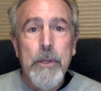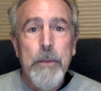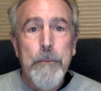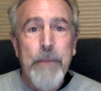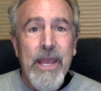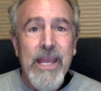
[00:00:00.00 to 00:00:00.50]

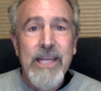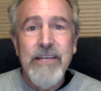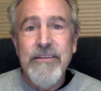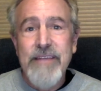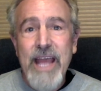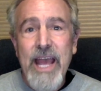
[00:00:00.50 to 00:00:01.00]
paint,
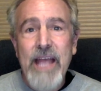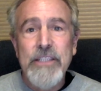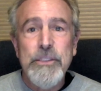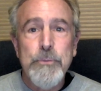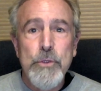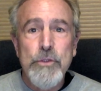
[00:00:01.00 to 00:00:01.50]
dance,
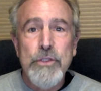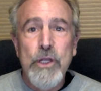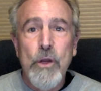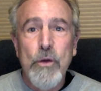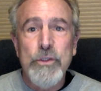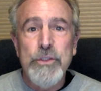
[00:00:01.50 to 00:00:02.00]
music,
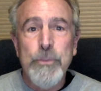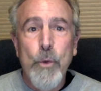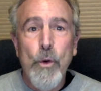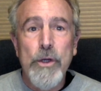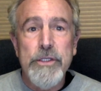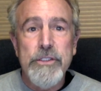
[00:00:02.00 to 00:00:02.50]
or
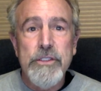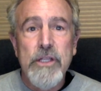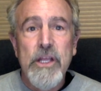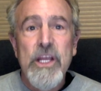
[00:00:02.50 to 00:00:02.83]
sports.